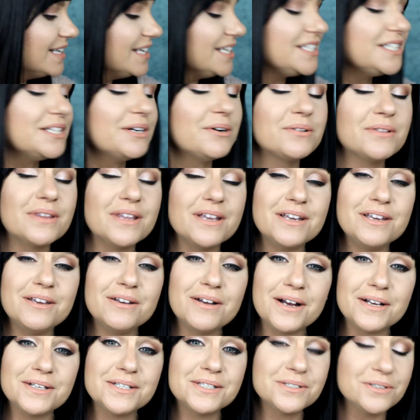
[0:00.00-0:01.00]
So thank
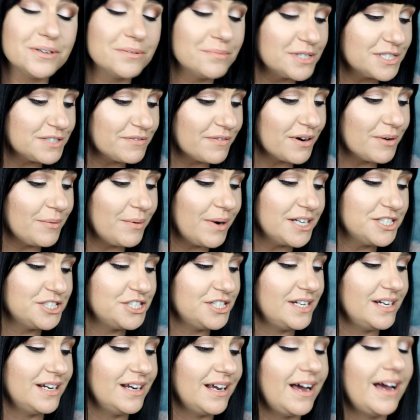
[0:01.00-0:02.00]
you guys so much for
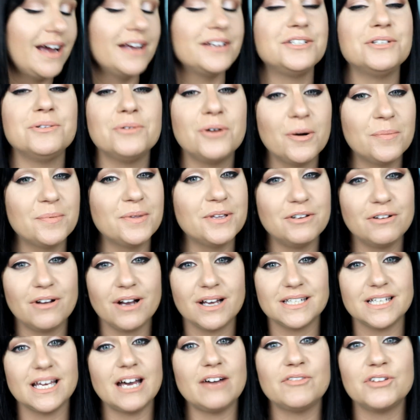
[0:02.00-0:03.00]
watching. I do hope that you
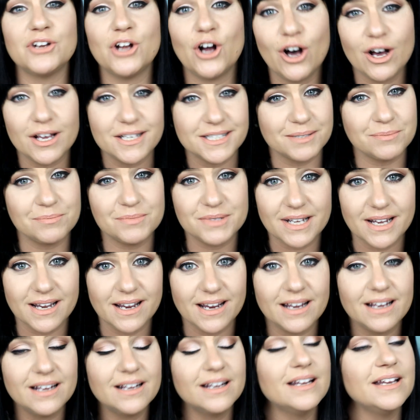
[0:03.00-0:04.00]
guys have an awesome
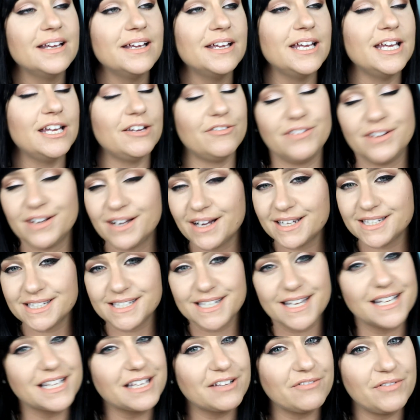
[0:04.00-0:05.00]
day. If you
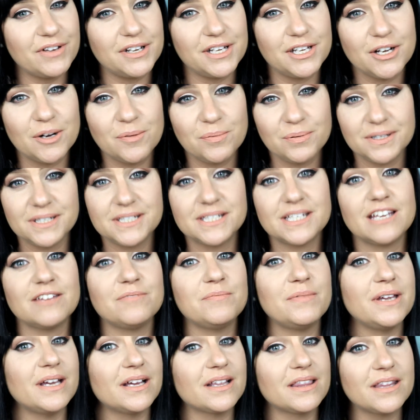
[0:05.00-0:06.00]
guys like the video, please
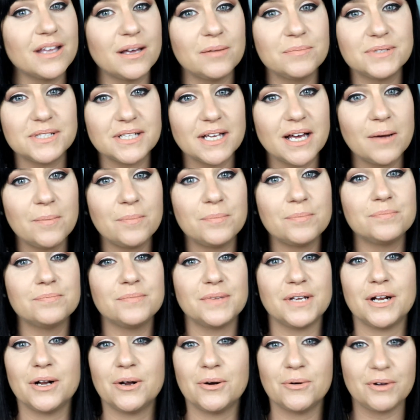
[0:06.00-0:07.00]
give me a thumbs up,
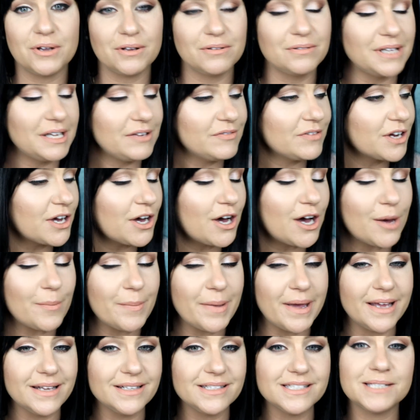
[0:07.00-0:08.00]
you know, leave a
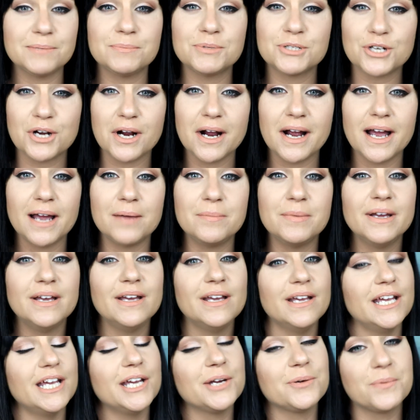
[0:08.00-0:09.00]
comment, subscribe.
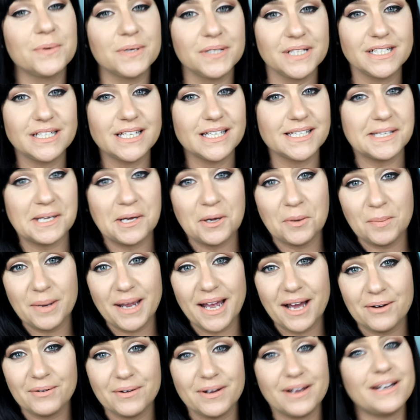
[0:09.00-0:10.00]
It really does help
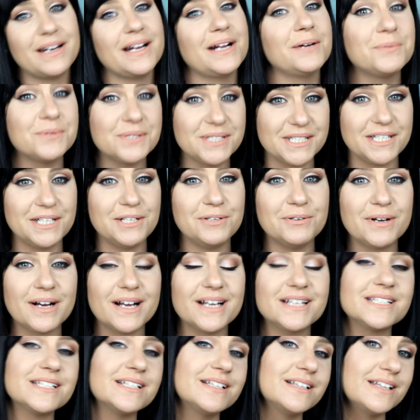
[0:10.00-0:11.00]
me out, and I will see you
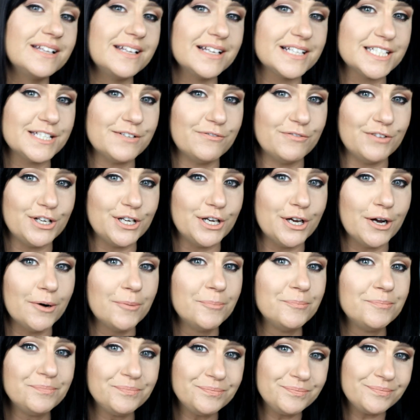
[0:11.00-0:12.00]
guys in the next
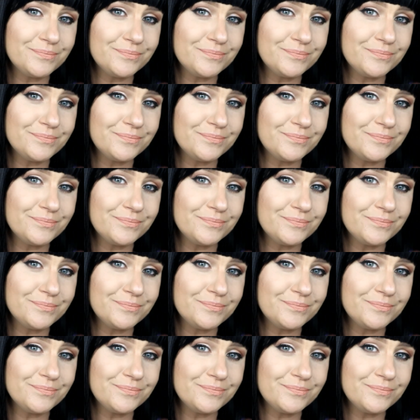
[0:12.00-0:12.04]
video.